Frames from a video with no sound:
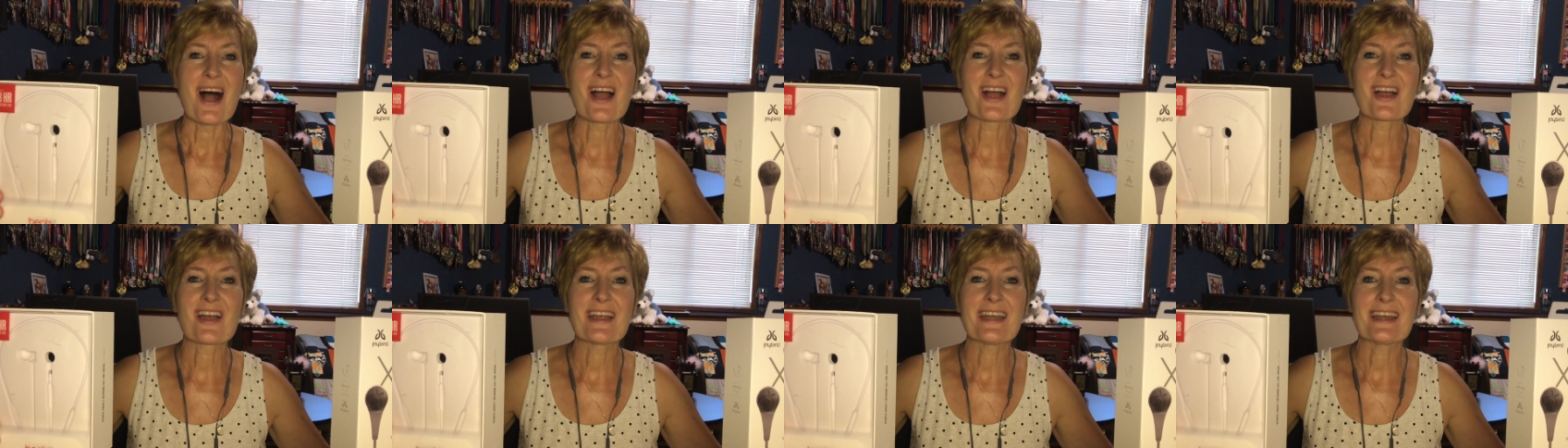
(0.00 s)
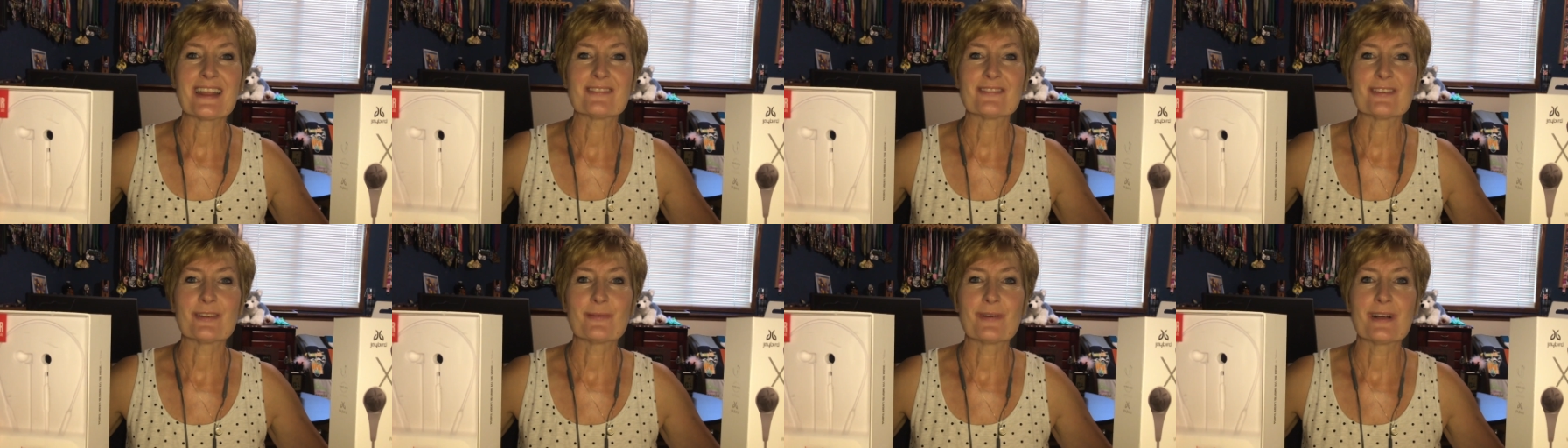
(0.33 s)
All right,
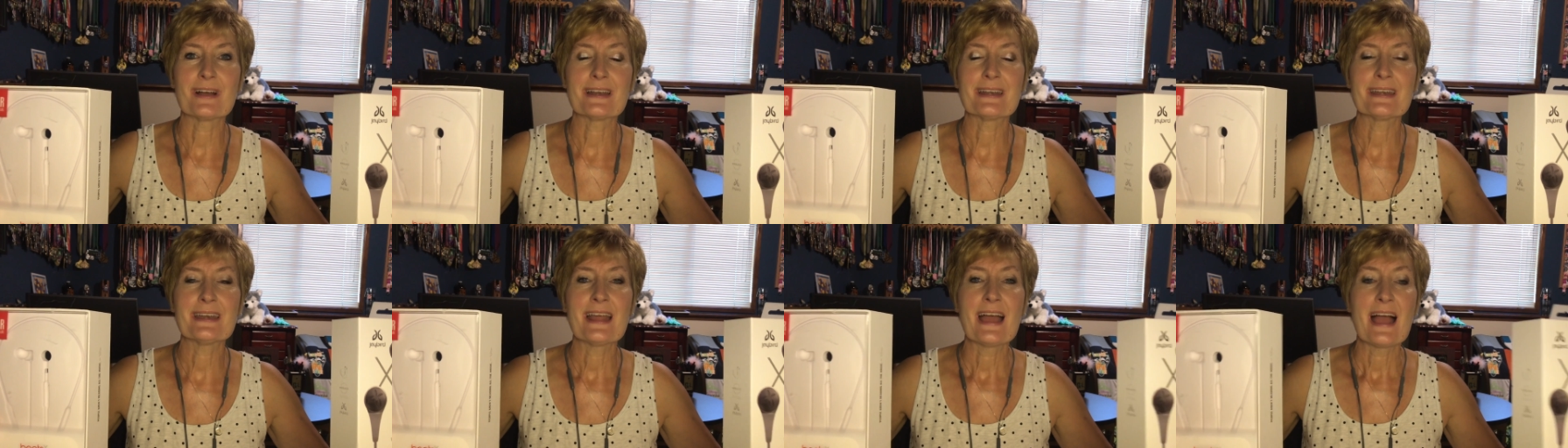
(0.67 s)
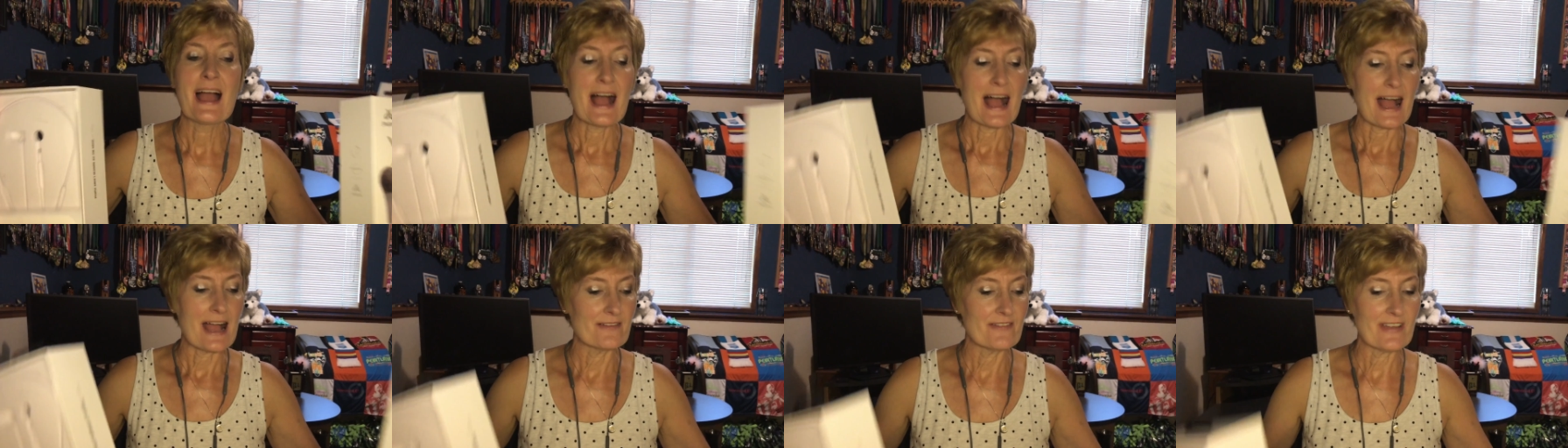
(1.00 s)
everyone.
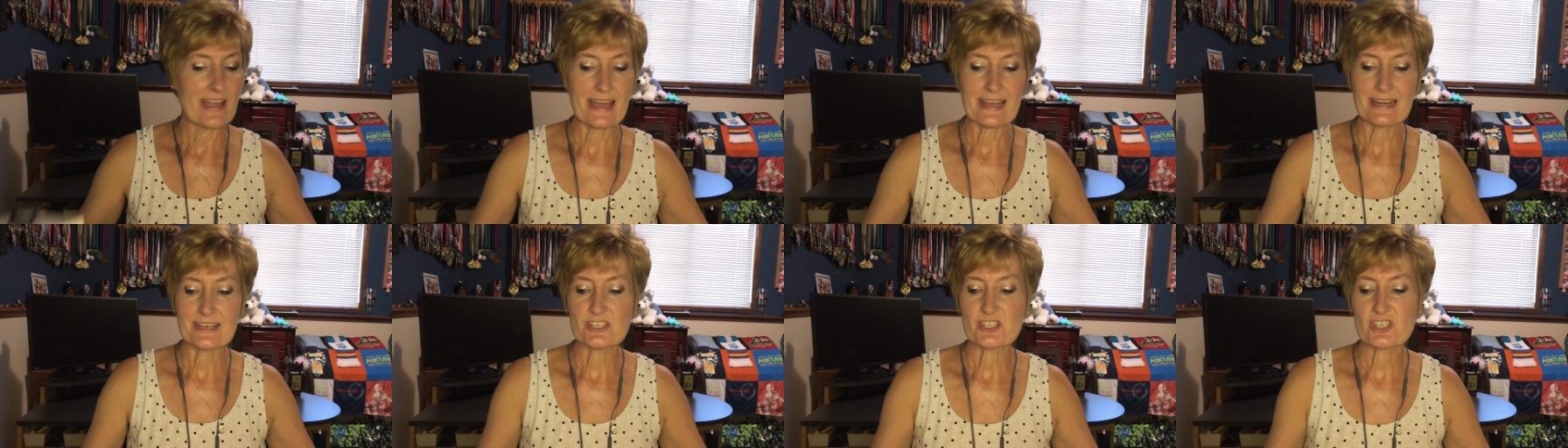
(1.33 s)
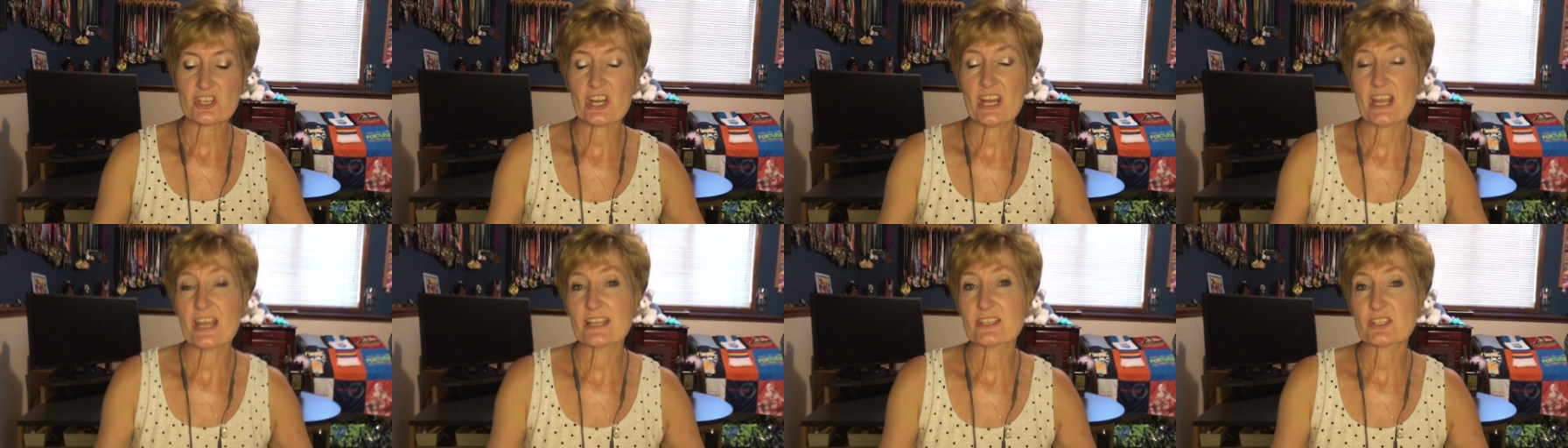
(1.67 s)
I've had a
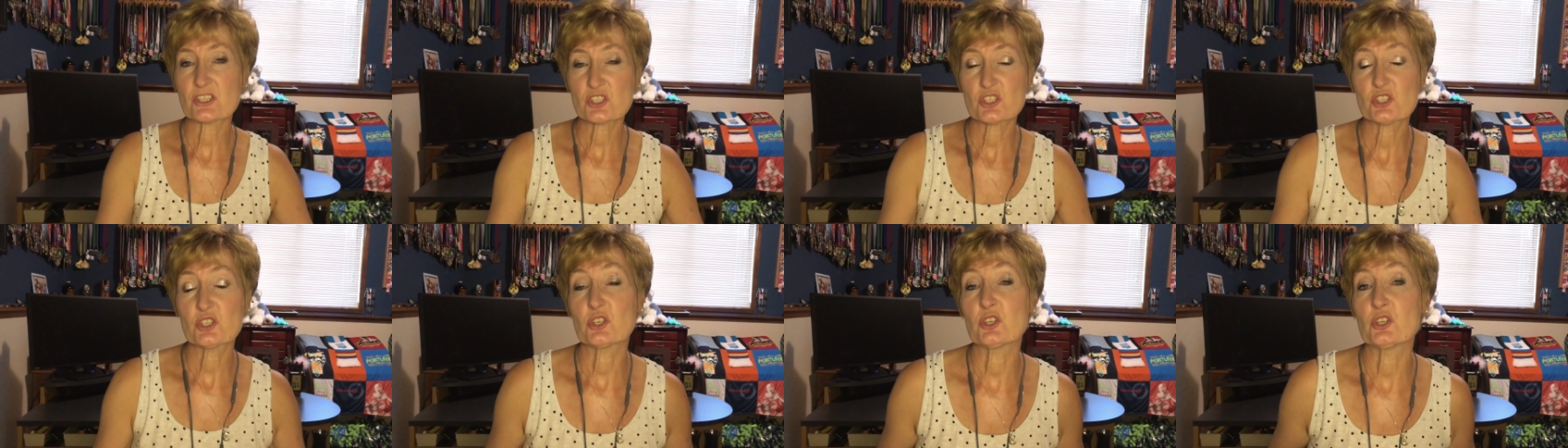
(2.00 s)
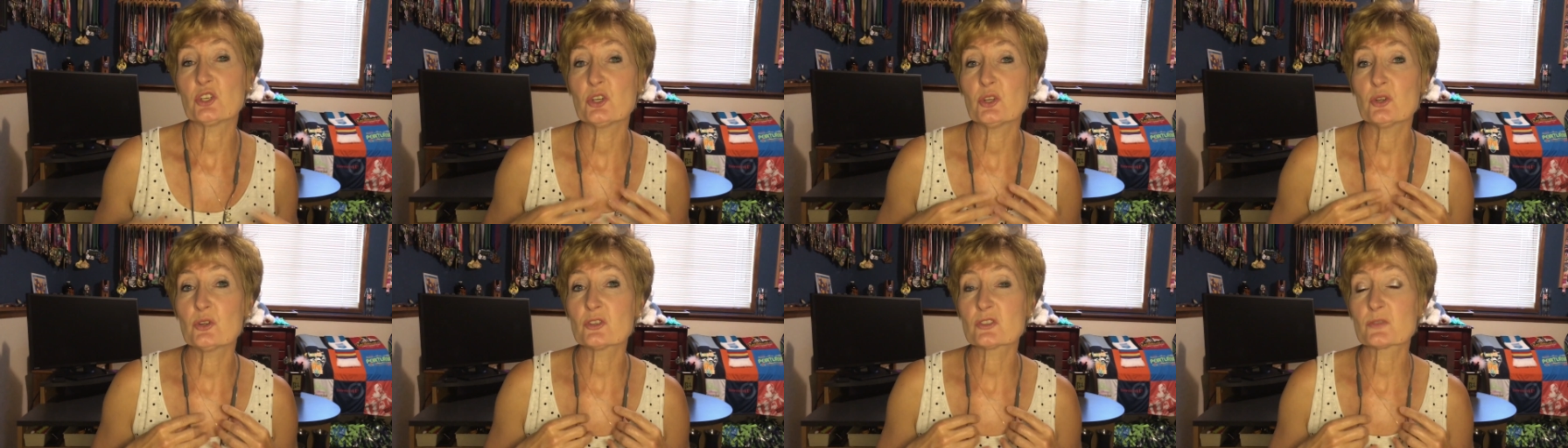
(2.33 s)
chance to
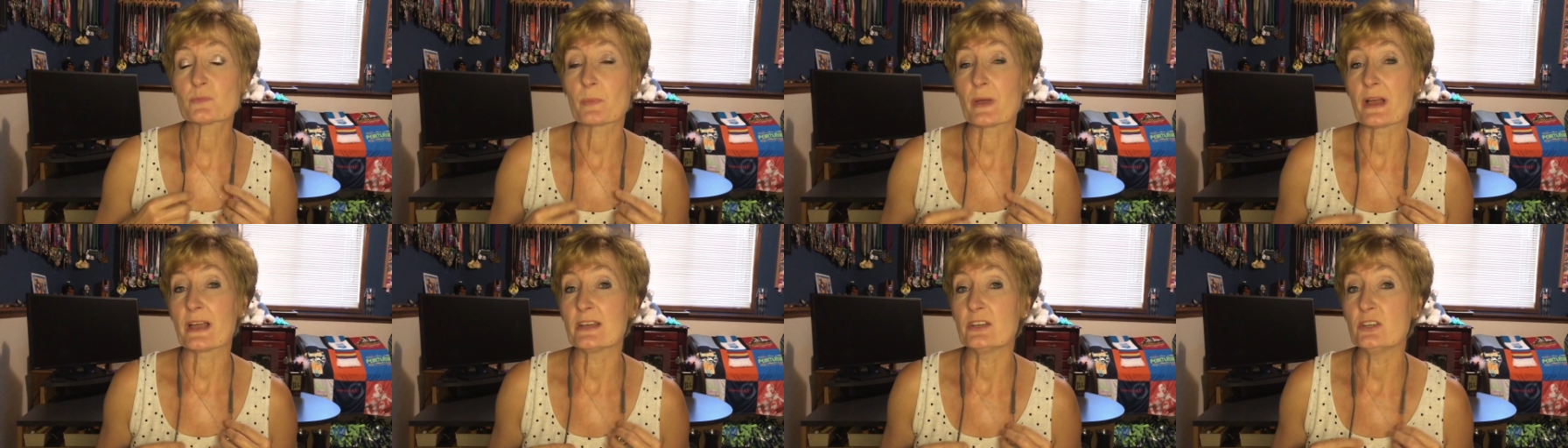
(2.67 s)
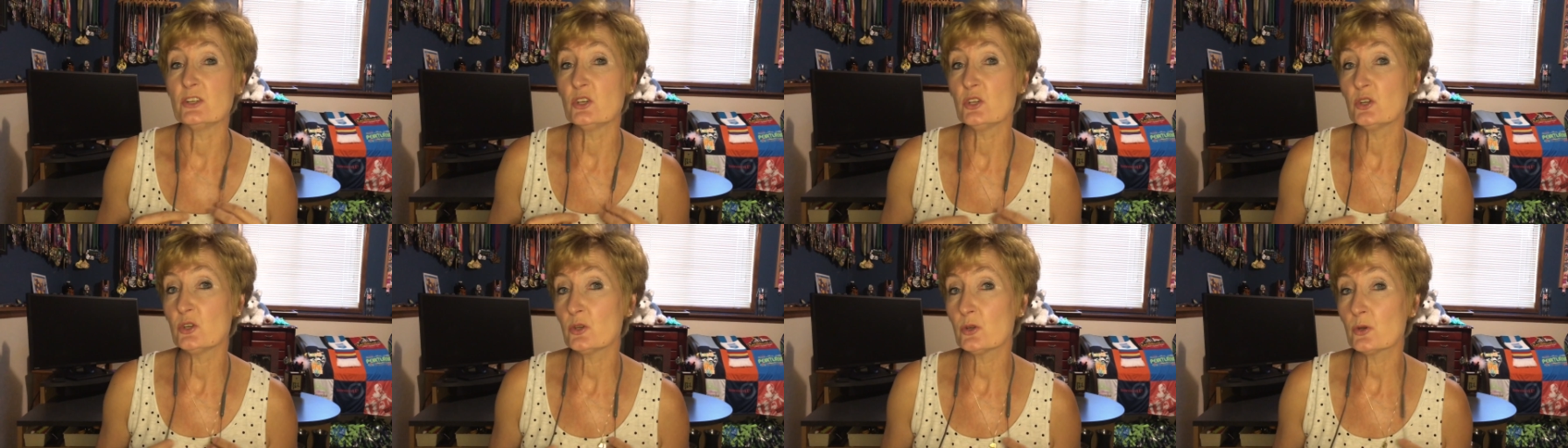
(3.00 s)
use my
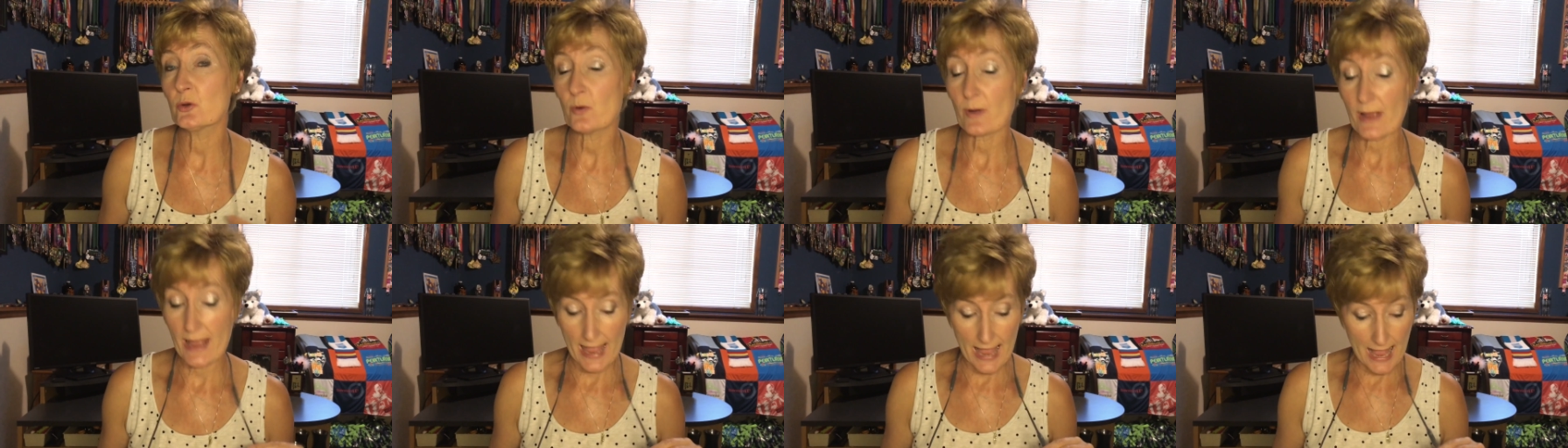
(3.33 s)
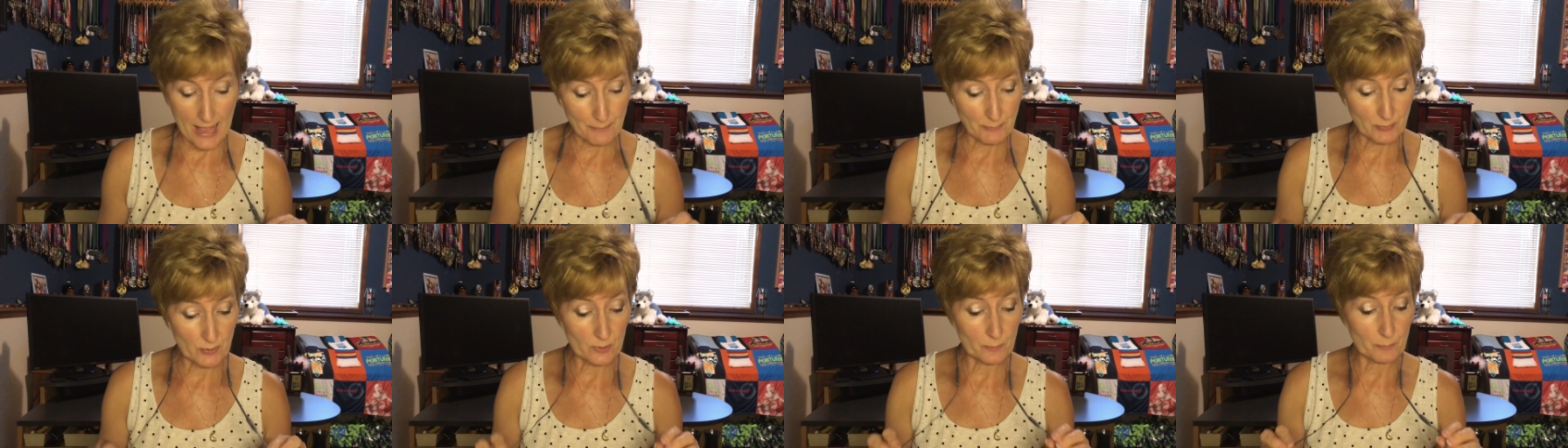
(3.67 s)
new
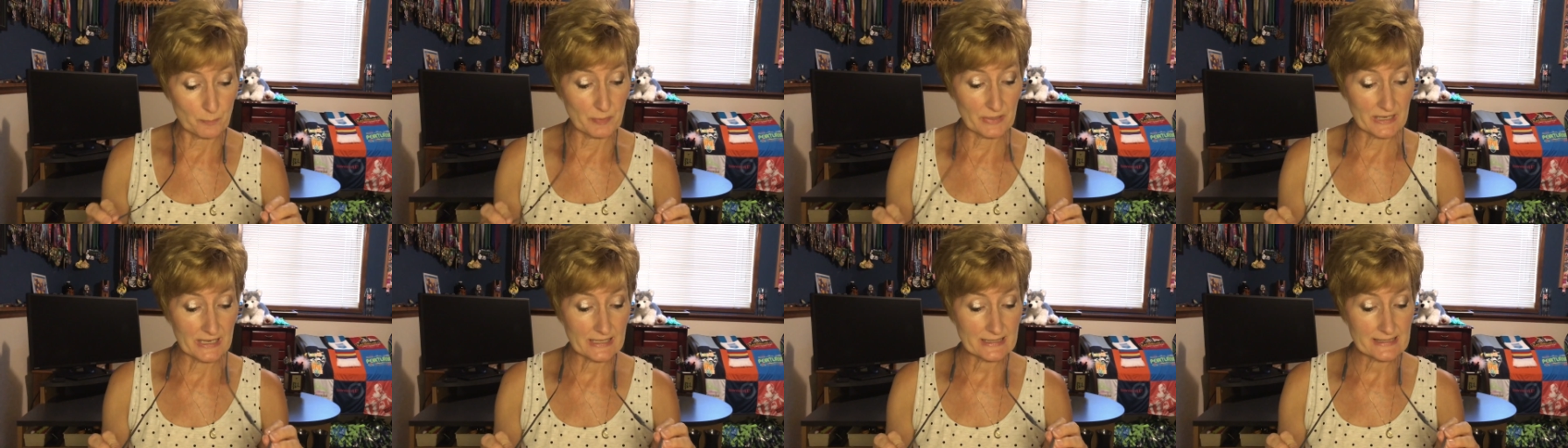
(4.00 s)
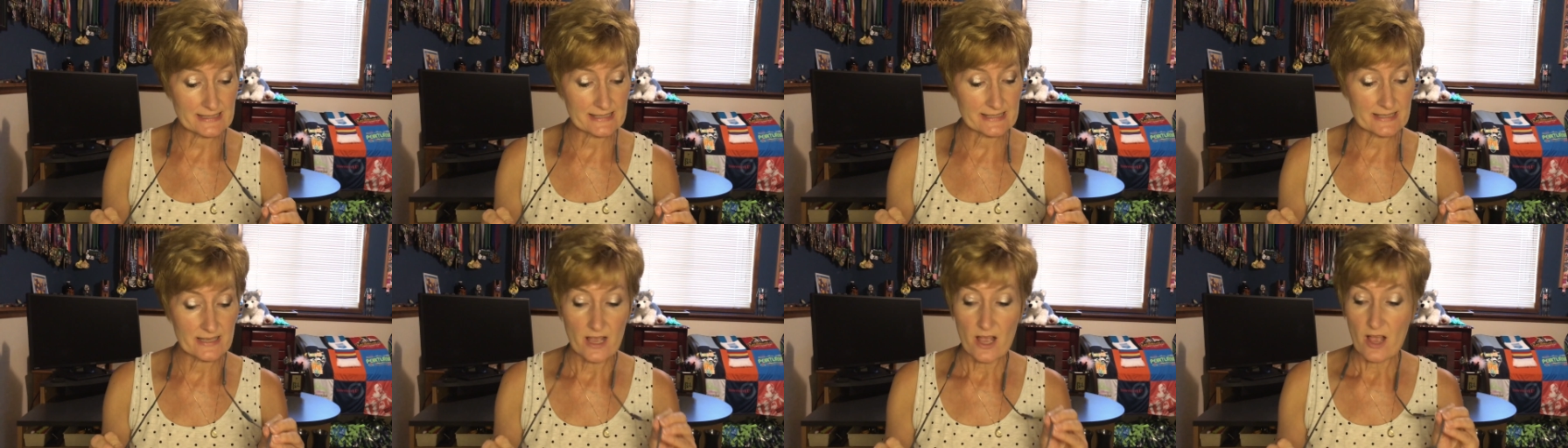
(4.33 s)
Apple
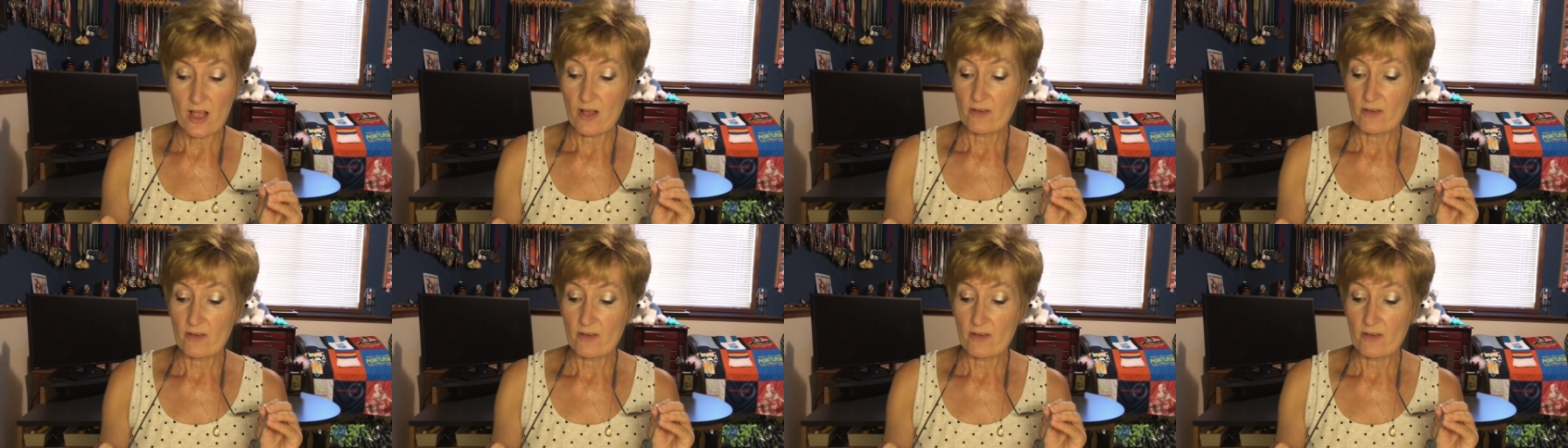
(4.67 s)
Beats